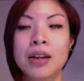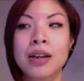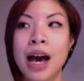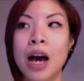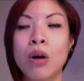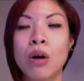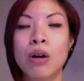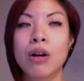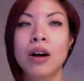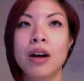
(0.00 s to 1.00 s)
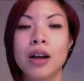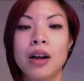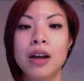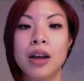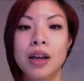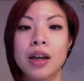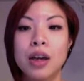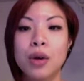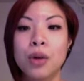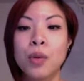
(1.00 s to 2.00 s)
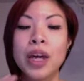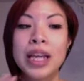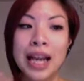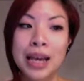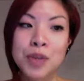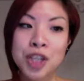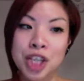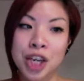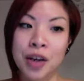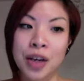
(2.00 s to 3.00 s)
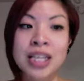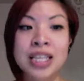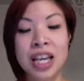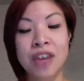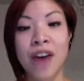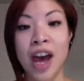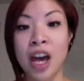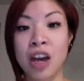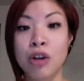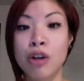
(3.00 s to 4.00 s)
Now, what it claims to do is give a